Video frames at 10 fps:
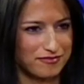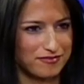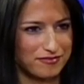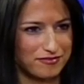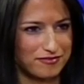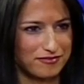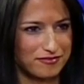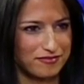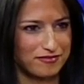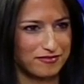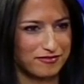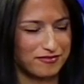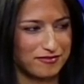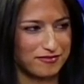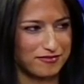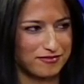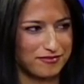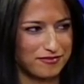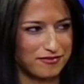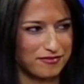
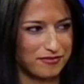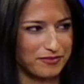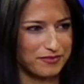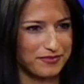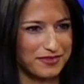(not speaking)